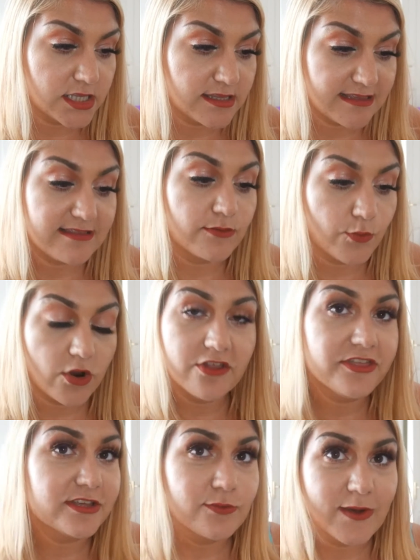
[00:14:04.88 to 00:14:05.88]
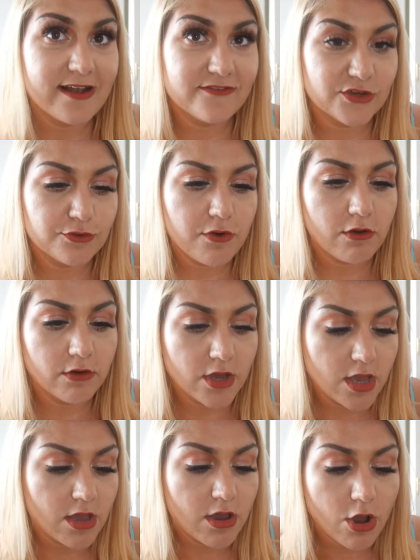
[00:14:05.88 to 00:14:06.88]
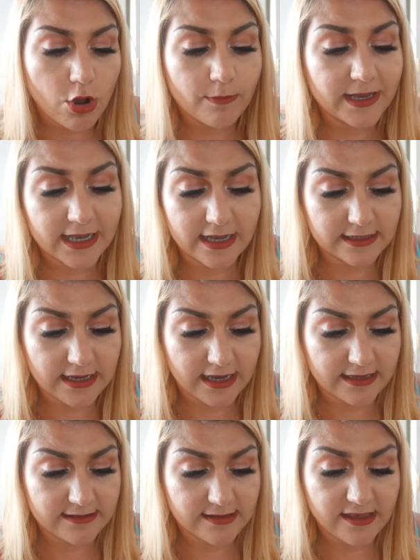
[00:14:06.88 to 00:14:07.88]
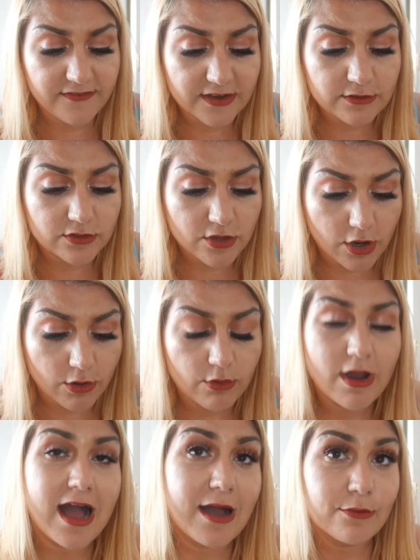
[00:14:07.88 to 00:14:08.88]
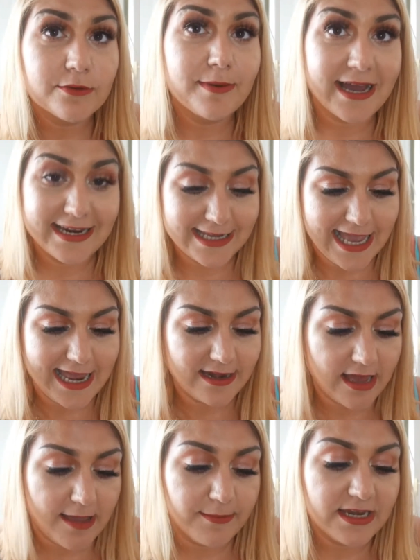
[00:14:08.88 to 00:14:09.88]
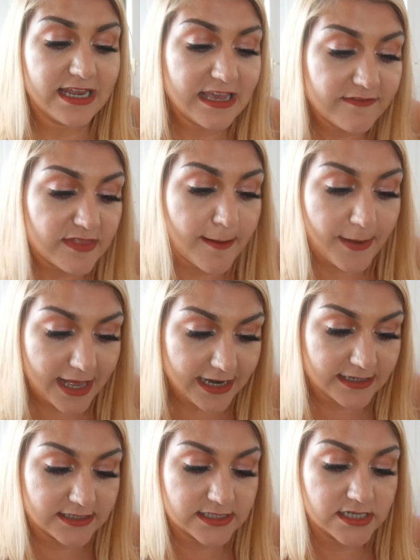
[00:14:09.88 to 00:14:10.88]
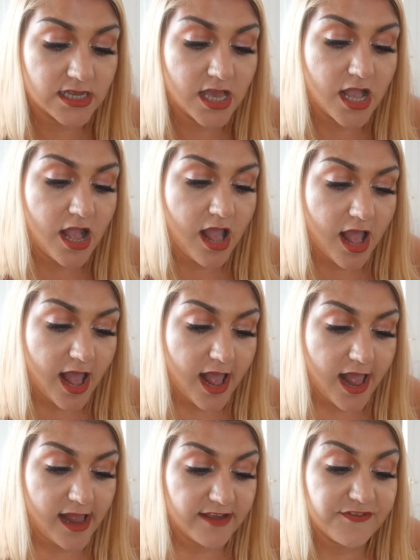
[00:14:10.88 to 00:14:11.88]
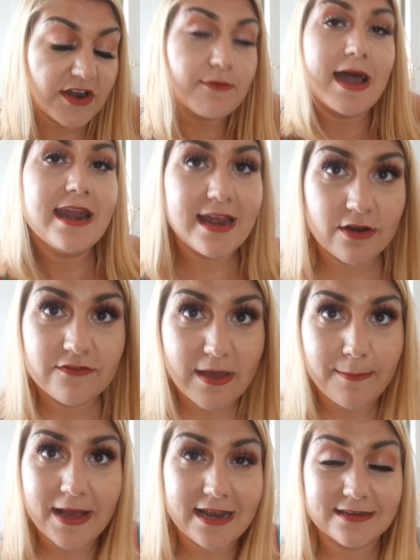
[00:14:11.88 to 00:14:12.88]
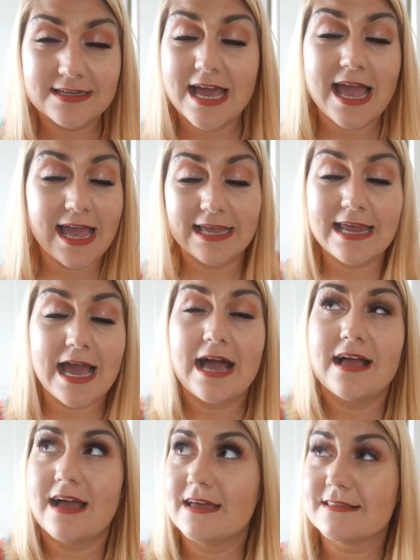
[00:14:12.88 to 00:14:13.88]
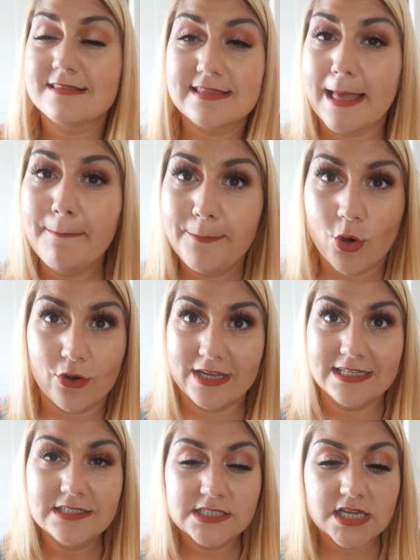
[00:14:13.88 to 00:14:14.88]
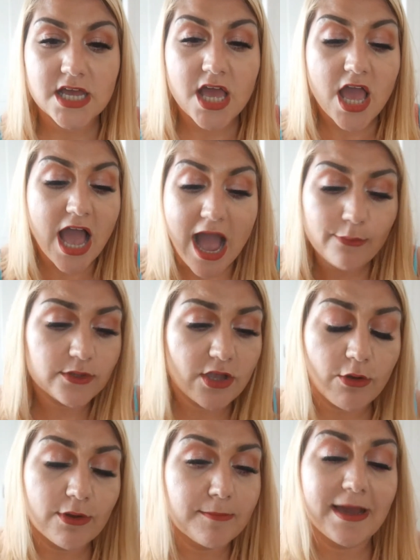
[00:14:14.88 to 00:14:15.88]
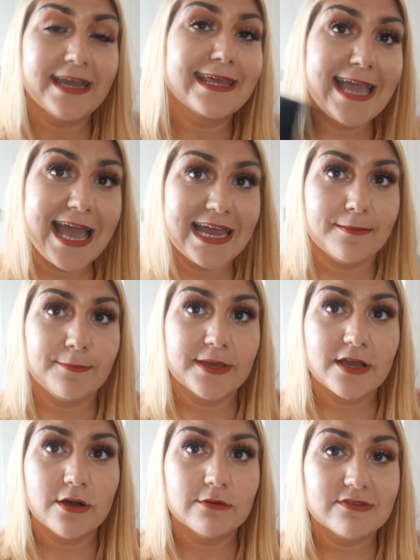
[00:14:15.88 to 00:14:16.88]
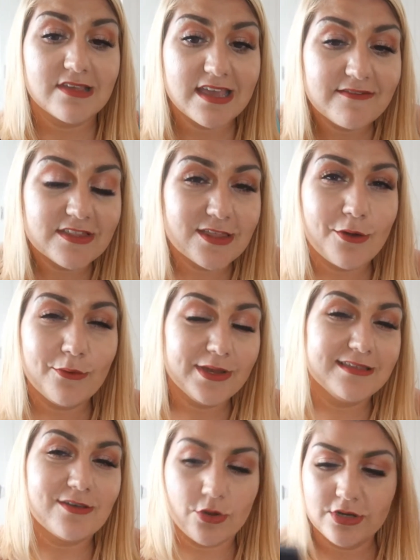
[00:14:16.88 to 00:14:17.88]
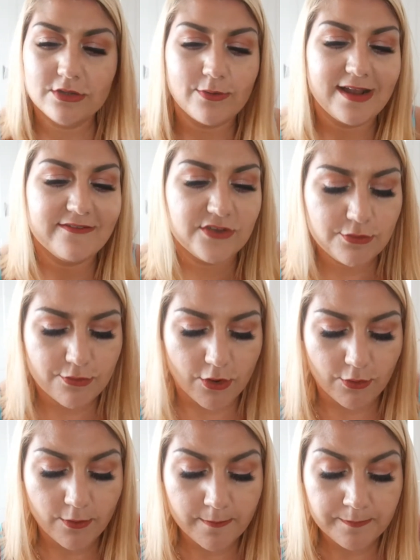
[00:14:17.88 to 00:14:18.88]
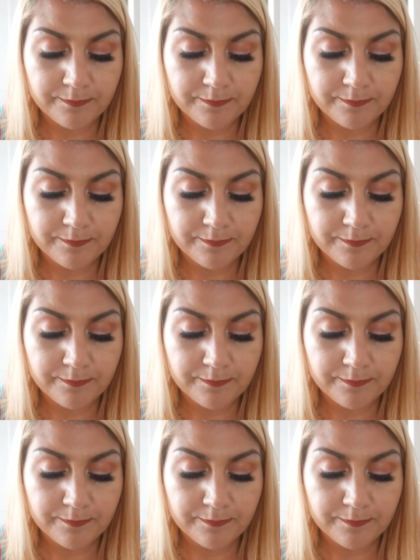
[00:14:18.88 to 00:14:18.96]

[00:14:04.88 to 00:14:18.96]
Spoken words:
does it worth that 12 euro? Oh my god, guys, if I could go, I would buy it again. I mean, if that palette, if I ran out of that palette at some point, I would go and buy it again. Because even though it's only 12 euro,